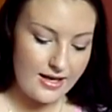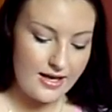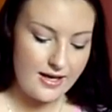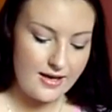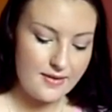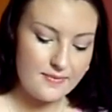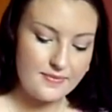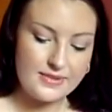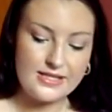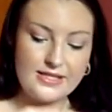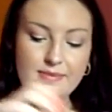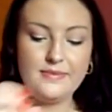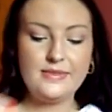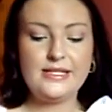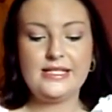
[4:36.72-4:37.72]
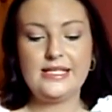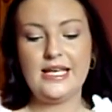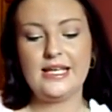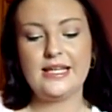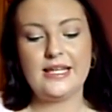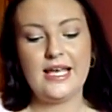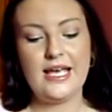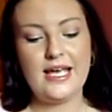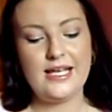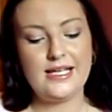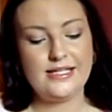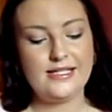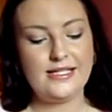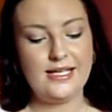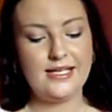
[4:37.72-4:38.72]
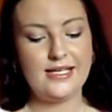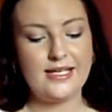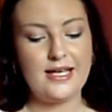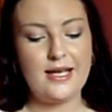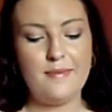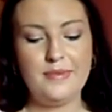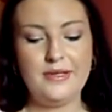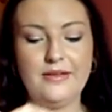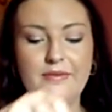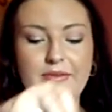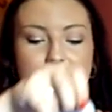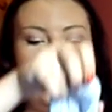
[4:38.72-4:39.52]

um, some singlets. a couple of